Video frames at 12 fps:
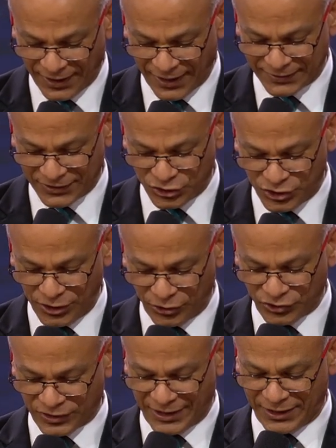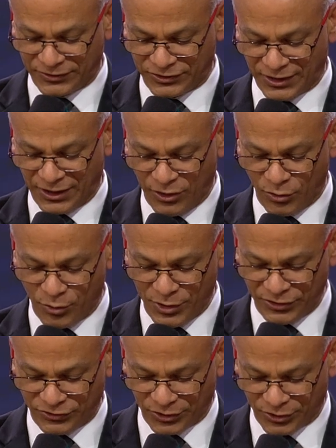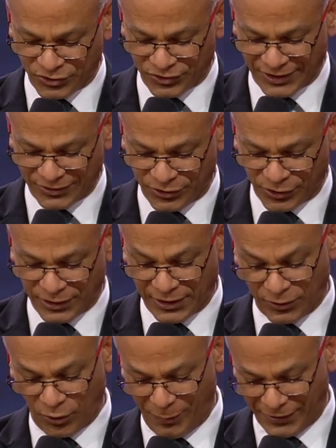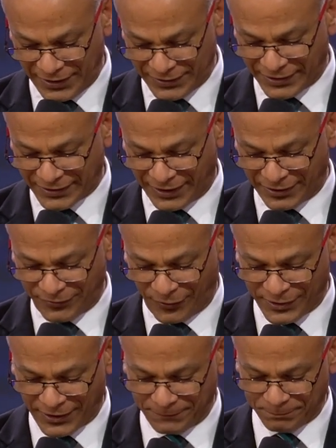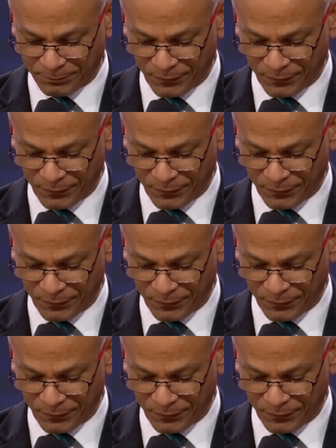at the Geoscience Research Center in Loma Linda, California.